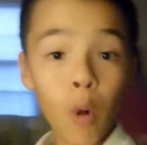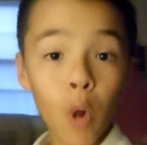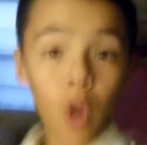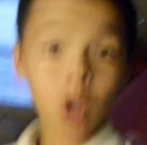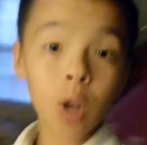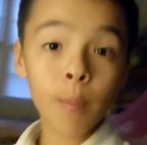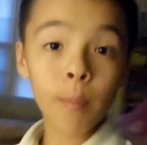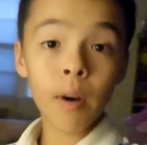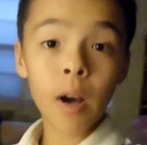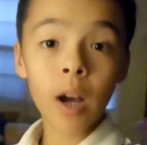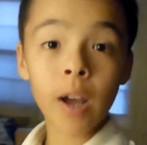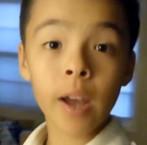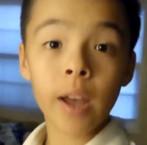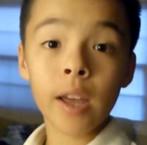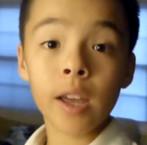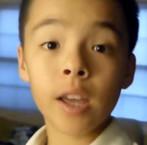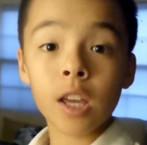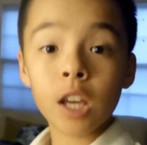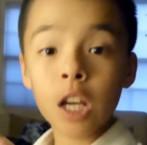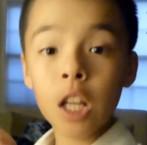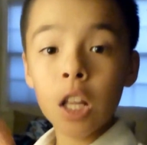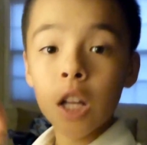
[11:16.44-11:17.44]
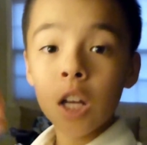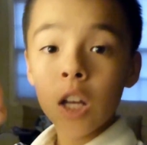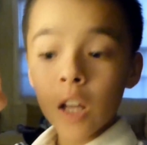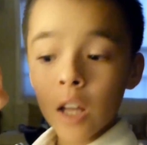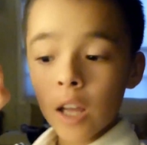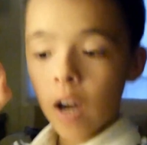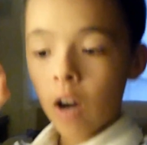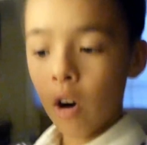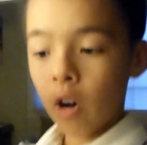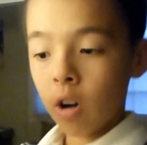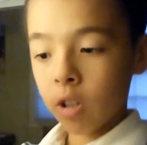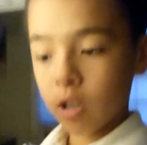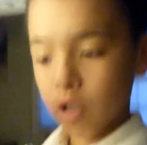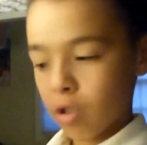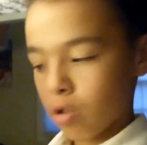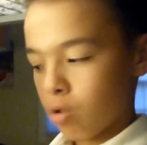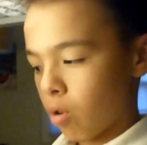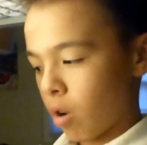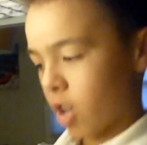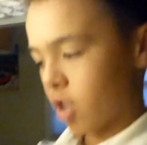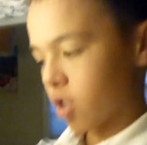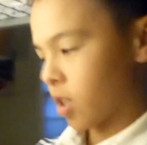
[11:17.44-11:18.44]
pull in my aunt's
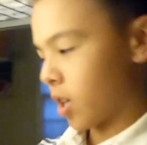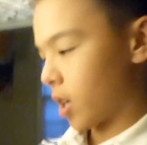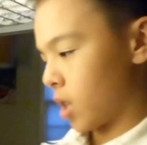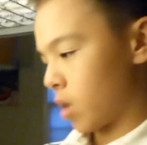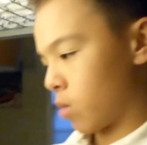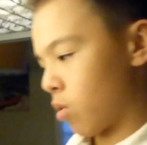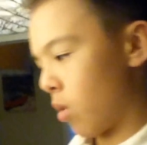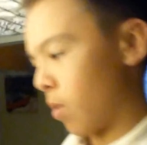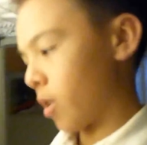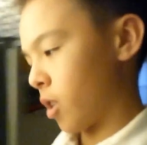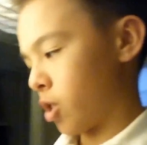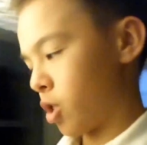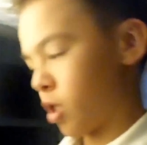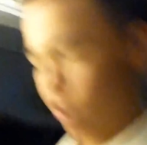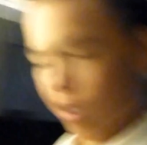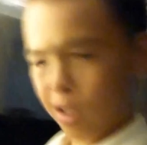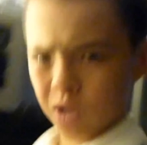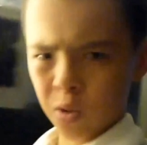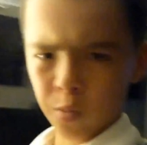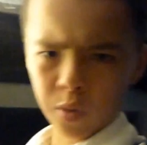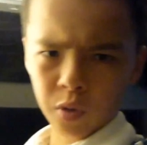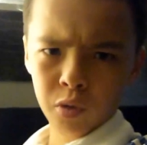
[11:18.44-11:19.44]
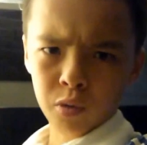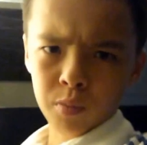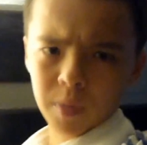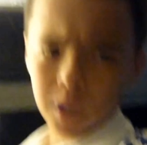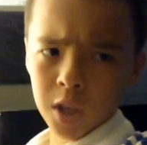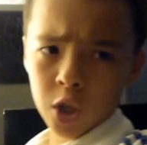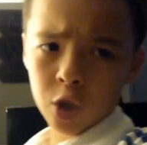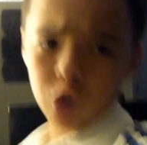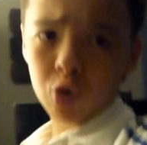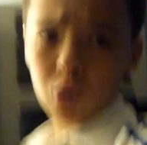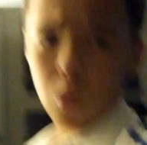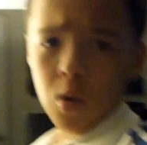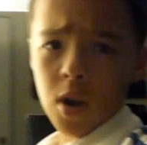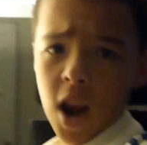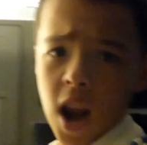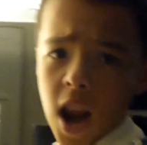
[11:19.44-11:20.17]
trash can as well because she does so much for me. So